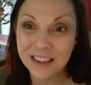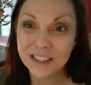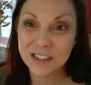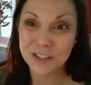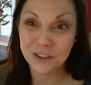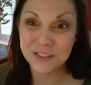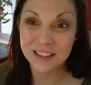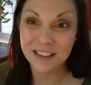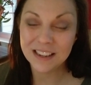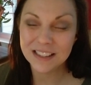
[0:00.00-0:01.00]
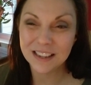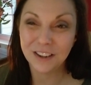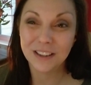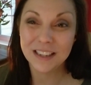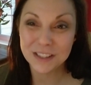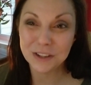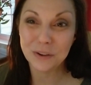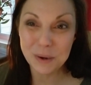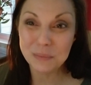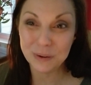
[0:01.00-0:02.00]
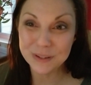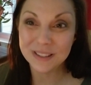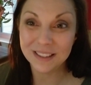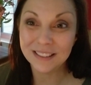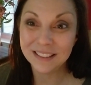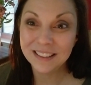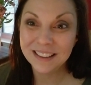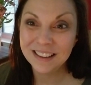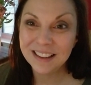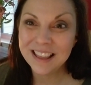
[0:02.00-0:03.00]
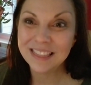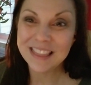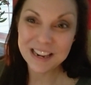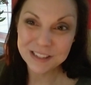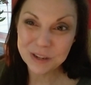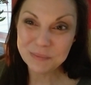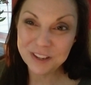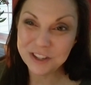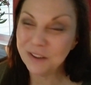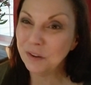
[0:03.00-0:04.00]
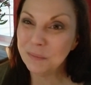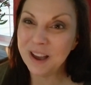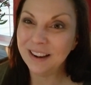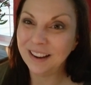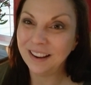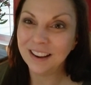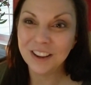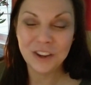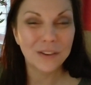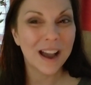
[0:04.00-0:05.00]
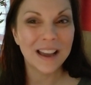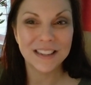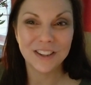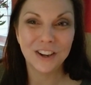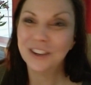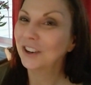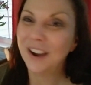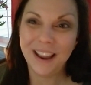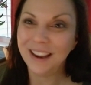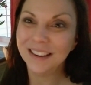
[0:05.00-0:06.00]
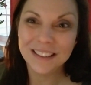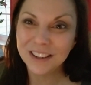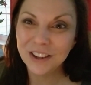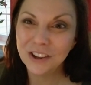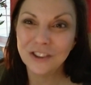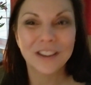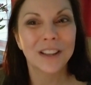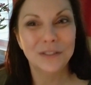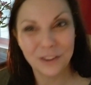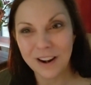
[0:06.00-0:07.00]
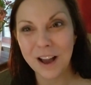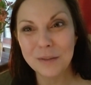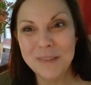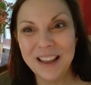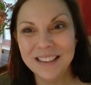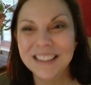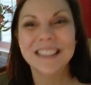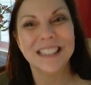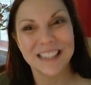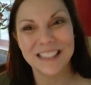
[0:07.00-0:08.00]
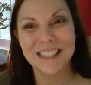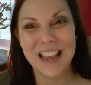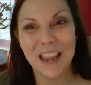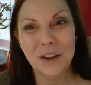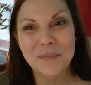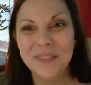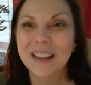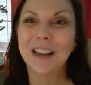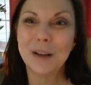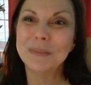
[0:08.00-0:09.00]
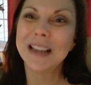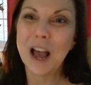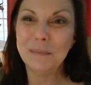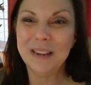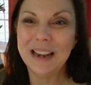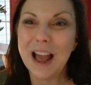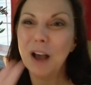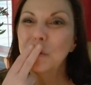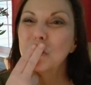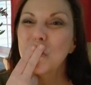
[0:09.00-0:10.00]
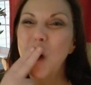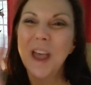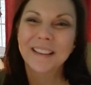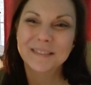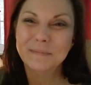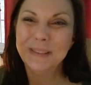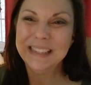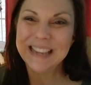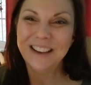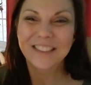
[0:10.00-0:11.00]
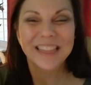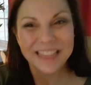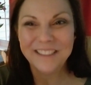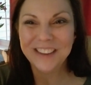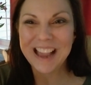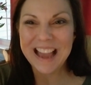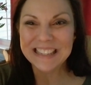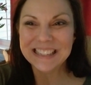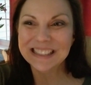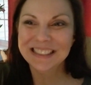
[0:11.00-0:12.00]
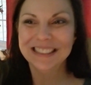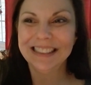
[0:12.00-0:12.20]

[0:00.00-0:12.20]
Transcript: He deserves it. He's a, he's a great person. Thanks so much, everybody. You guys are great. Ulken Rakmet, Sheshe, Kamsahamnida. Peace out. Love you guys.